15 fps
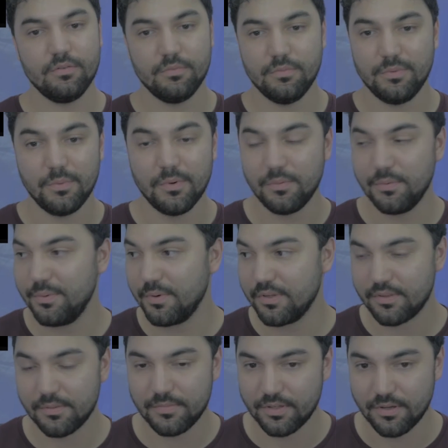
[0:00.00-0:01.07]
We
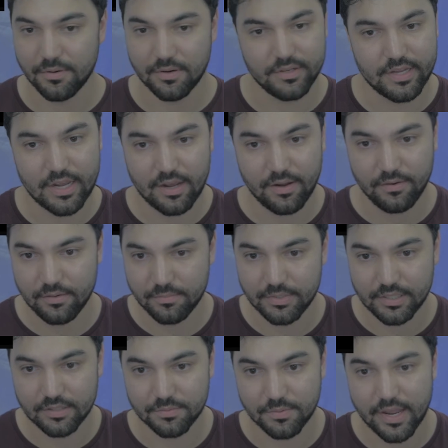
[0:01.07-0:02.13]
want them to go to town,
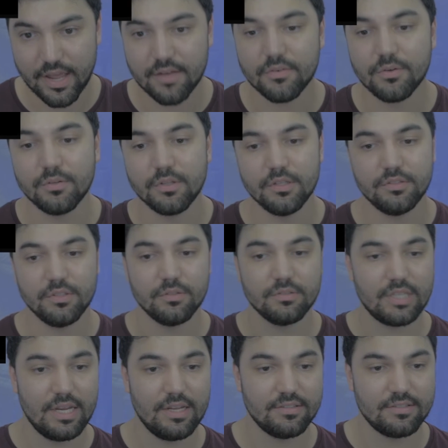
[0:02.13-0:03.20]
because we have Julio Jones
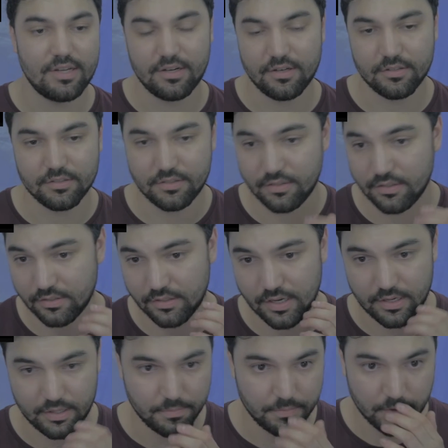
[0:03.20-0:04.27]
and Zach Ertz in our
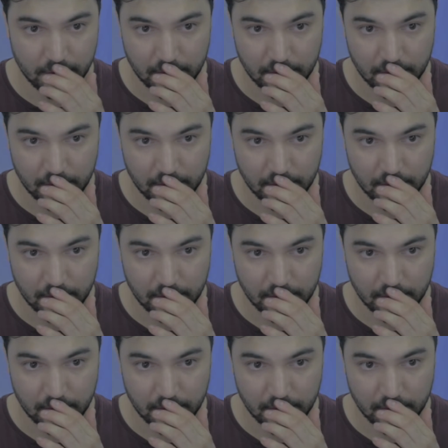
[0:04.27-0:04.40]
lineup.